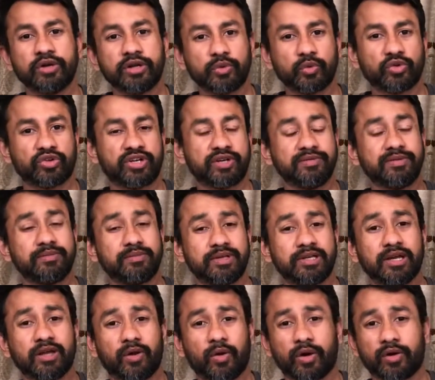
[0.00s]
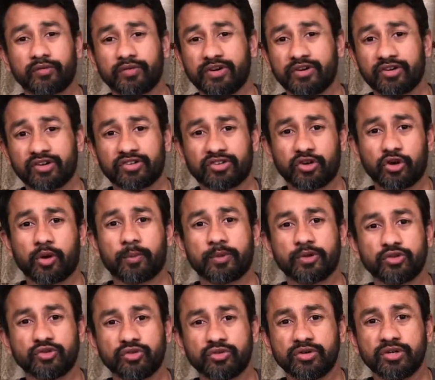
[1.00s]
It was giving me a lot of interesting
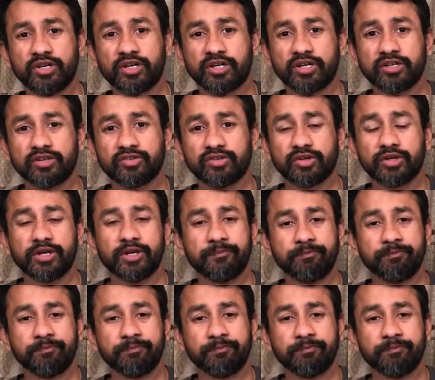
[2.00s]
opportunities.